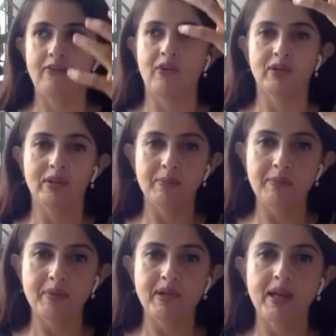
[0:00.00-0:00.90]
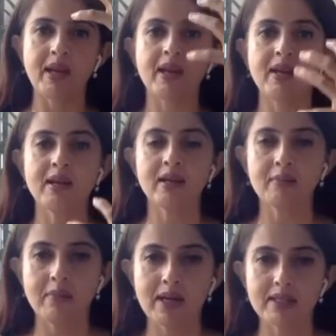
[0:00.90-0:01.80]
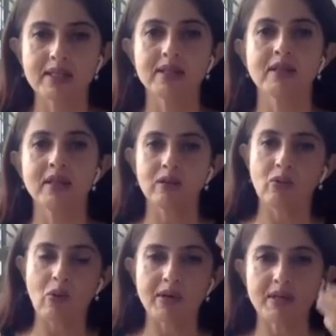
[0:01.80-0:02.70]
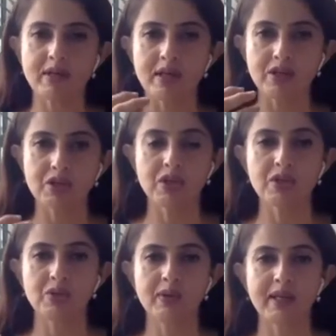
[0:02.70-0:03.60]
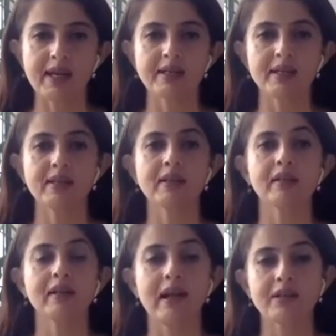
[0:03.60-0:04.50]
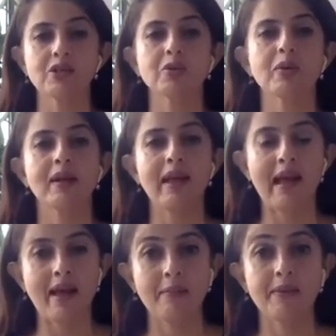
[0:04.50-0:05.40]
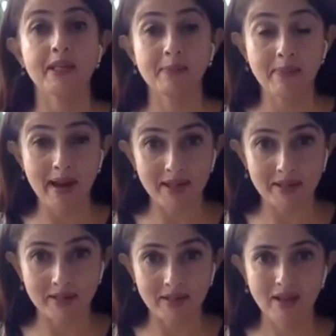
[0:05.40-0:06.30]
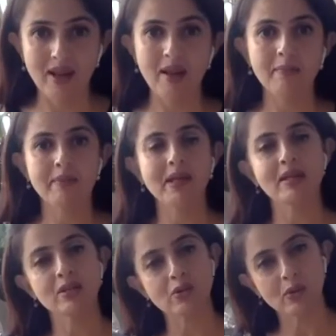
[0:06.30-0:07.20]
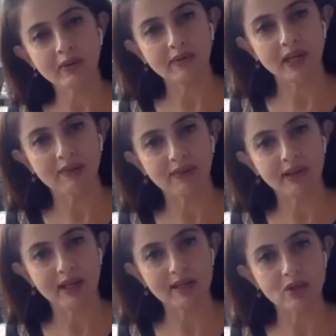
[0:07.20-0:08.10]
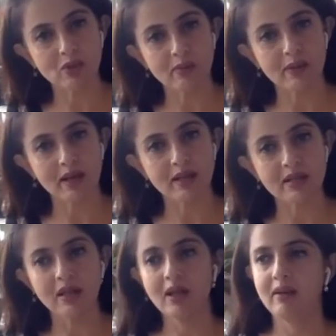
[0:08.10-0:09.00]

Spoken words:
for the brain muscle coordination to get in a natural habit pattern. Please don't wait for next 2 months.